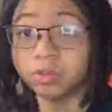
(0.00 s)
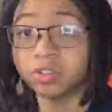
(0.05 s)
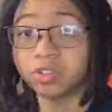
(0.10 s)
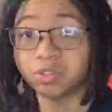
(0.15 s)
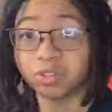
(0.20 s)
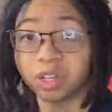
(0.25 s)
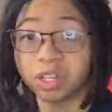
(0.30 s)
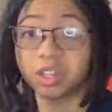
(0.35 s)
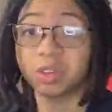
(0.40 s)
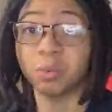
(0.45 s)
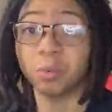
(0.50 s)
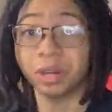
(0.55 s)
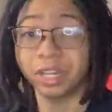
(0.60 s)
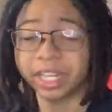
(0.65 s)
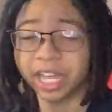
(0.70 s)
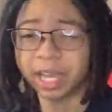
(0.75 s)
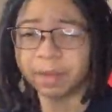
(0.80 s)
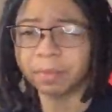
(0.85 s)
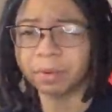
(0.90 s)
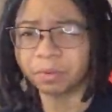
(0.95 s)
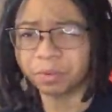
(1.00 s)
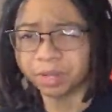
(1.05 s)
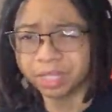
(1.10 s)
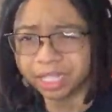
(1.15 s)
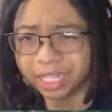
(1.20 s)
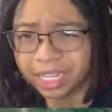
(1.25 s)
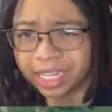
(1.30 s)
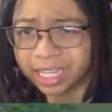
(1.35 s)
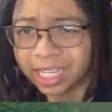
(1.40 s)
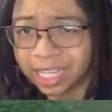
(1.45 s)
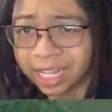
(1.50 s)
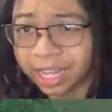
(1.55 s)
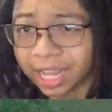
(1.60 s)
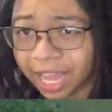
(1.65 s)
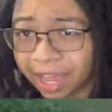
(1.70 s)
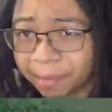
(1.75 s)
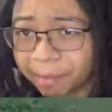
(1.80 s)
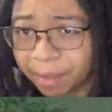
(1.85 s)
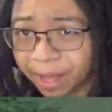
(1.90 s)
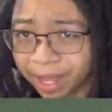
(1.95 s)
streaks in one game, it really isn't
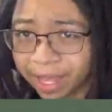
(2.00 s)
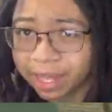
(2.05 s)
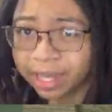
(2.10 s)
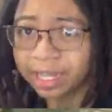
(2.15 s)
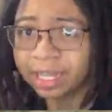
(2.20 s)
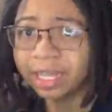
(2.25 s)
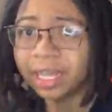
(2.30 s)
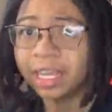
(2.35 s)
that bad.